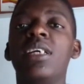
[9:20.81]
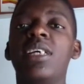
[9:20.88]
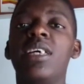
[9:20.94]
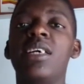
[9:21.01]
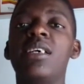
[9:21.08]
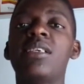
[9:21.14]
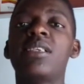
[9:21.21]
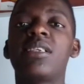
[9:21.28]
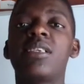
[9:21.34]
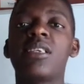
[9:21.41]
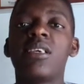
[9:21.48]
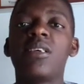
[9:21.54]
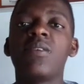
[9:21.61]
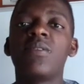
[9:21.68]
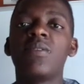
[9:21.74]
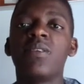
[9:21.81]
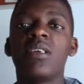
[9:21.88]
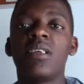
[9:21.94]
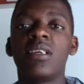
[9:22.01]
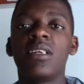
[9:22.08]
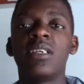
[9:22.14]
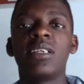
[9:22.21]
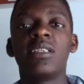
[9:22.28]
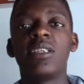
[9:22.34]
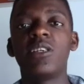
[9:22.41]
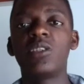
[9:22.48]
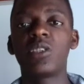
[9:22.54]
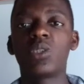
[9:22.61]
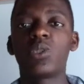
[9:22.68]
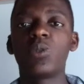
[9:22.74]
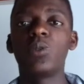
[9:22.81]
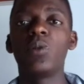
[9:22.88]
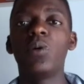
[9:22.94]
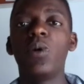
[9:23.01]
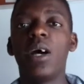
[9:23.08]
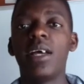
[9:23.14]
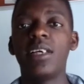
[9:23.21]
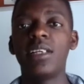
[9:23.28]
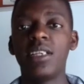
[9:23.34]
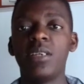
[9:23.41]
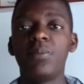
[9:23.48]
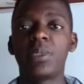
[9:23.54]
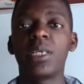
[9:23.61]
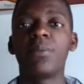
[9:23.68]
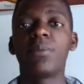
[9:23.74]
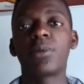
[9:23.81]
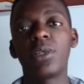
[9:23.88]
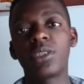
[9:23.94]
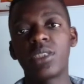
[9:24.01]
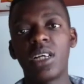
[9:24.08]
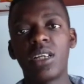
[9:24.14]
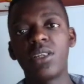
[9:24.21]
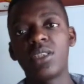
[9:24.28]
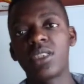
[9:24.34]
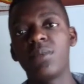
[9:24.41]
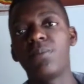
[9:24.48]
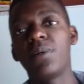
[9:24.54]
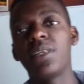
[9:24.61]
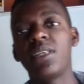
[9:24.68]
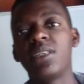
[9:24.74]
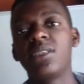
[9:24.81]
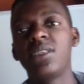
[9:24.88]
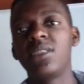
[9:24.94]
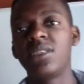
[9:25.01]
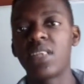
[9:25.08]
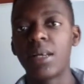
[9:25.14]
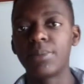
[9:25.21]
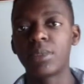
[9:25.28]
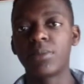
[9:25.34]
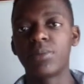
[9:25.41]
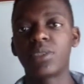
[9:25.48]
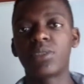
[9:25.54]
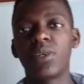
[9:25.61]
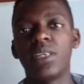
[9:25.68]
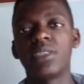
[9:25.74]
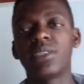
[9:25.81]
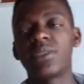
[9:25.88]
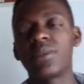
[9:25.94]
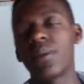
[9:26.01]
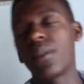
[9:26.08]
Yes, those two are inhibited because they are not important in terms of stress.